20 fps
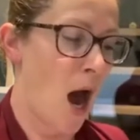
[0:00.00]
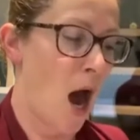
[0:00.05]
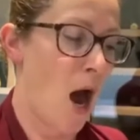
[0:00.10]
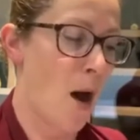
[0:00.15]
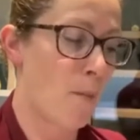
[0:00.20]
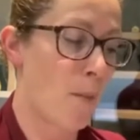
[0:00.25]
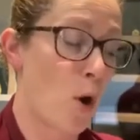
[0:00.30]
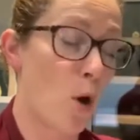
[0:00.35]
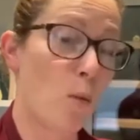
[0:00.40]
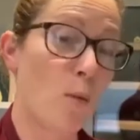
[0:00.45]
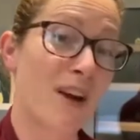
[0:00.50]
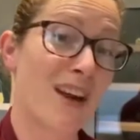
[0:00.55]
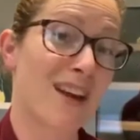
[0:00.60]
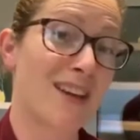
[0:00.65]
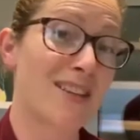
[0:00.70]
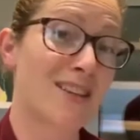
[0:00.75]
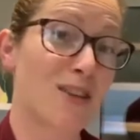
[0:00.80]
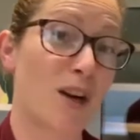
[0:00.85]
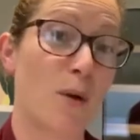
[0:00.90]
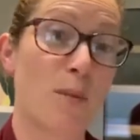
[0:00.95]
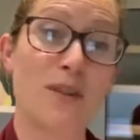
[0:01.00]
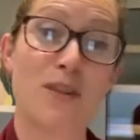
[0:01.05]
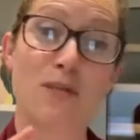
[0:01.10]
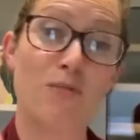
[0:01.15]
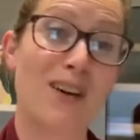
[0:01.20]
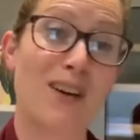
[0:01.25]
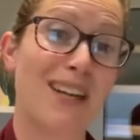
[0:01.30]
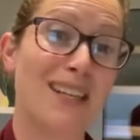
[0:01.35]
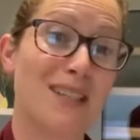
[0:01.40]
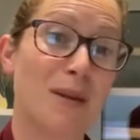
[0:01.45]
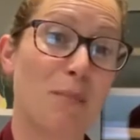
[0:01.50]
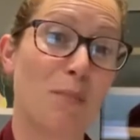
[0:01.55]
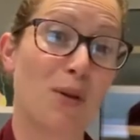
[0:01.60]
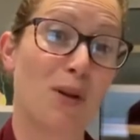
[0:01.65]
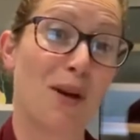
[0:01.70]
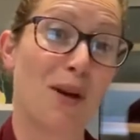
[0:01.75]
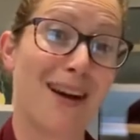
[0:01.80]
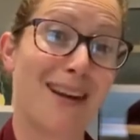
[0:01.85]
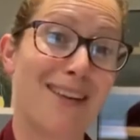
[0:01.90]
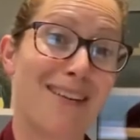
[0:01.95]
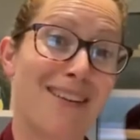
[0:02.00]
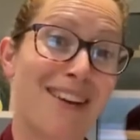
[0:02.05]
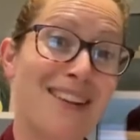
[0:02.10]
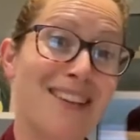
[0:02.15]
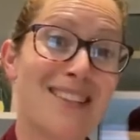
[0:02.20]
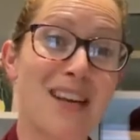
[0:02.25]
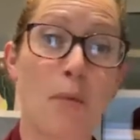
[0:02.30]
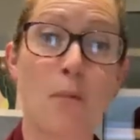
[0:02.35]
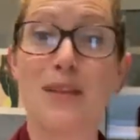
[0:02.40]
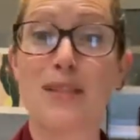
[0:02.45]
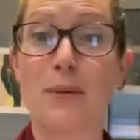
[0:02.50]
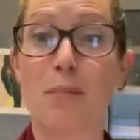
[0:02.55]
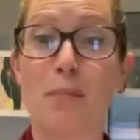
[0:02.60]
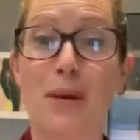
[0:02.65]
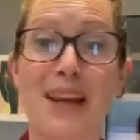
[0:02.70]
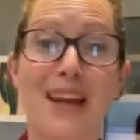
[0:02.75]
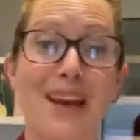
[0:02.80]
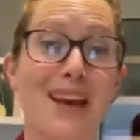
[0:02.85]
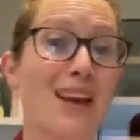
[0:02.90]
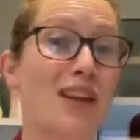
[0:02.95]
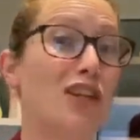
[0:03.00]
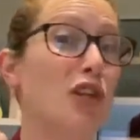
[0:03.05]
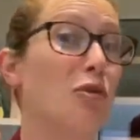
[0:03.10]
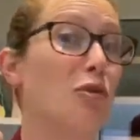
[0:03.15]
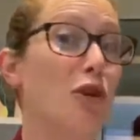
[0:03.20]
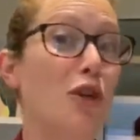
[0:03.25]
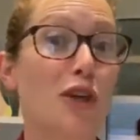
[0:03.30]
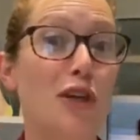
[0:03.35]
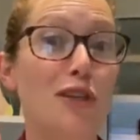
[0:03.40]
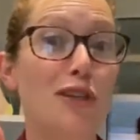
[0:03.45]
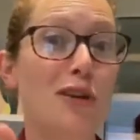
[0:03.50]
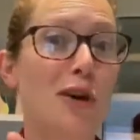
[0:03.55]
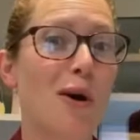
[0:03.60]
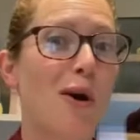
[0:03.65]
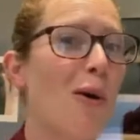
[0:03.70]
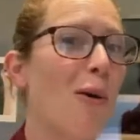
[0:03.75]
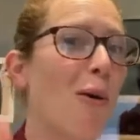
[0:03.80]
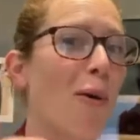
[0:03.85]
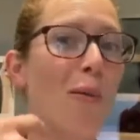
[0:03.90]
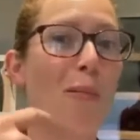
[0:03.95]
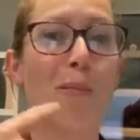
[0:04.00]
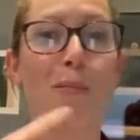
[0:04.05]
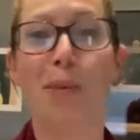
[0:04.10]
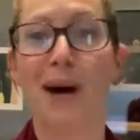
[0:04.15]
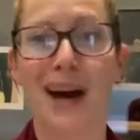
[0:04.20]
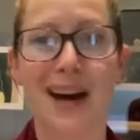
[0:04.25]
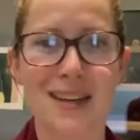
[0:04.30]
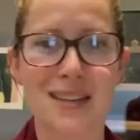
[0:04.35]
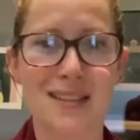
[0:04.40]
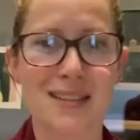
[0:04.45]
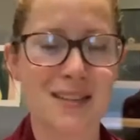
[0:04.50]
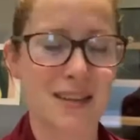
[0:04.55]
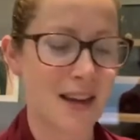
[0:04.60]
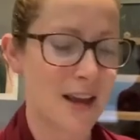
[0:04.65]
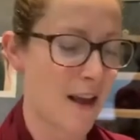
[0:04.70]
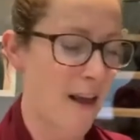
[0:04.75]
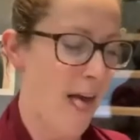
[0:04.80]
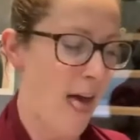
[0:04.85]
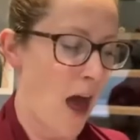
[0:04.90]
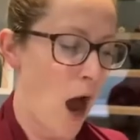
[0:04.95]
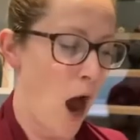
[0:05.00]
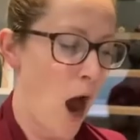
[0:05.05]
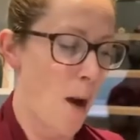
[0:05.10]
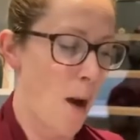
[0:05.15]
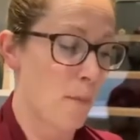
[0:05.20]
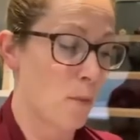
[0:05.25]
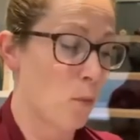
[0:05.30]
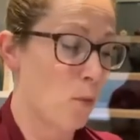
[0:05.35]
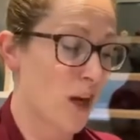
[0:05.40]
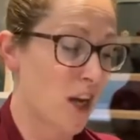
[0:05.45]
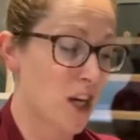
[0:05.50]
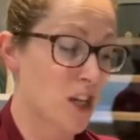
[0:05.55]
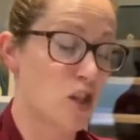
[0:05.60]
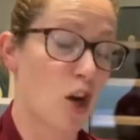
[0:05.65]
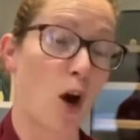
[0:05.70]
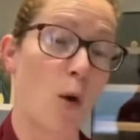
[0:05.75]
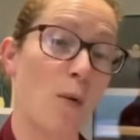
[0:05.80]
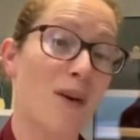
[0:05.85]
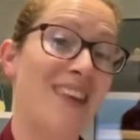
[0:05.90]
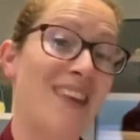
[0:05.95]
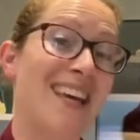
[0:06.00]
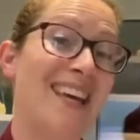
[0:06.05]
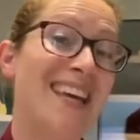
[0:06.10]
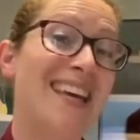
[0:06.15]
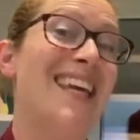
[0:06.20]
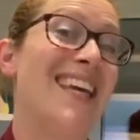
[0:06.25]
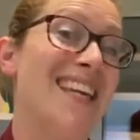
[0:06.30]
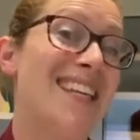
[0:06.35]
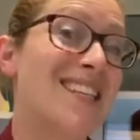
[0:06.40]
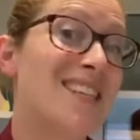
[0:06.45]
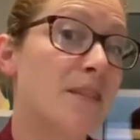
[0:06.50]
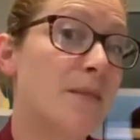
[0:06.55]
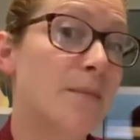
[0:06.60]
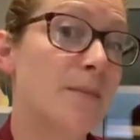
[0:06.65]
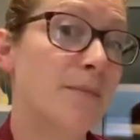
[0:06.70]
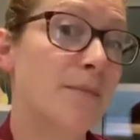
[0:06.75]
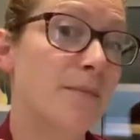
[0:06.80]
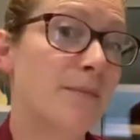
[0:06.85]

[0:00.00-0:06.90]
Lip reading: We're going to start with some really simple guidelines, and we're simply going to do good or bad. We're going to start with heat.